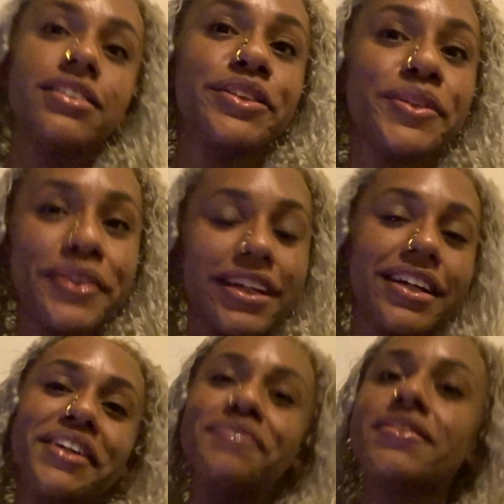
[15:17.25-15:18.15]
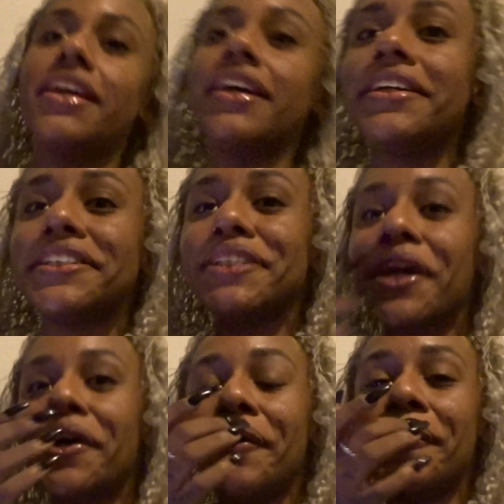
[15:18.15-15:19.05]
Quick update.
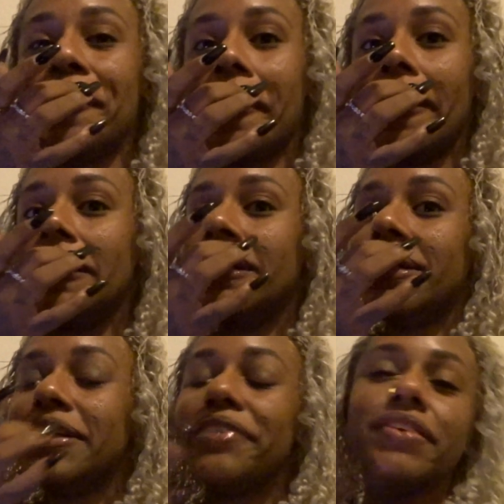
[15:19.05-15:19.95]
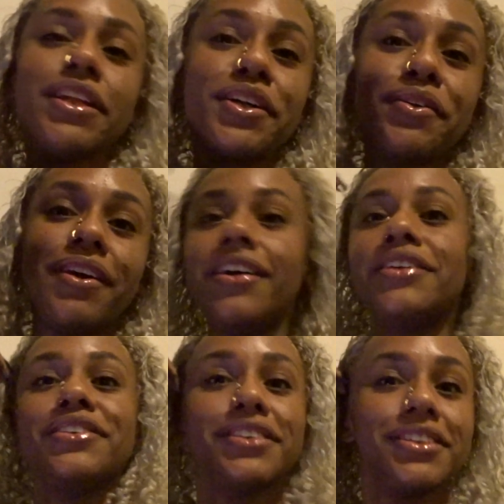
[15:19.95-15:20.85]
So, I'm in the
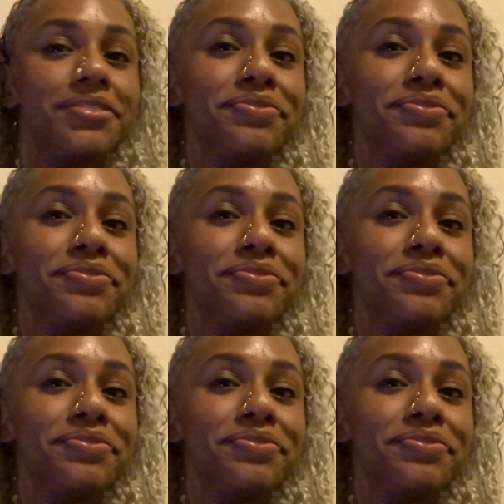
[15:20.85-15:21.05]
garage.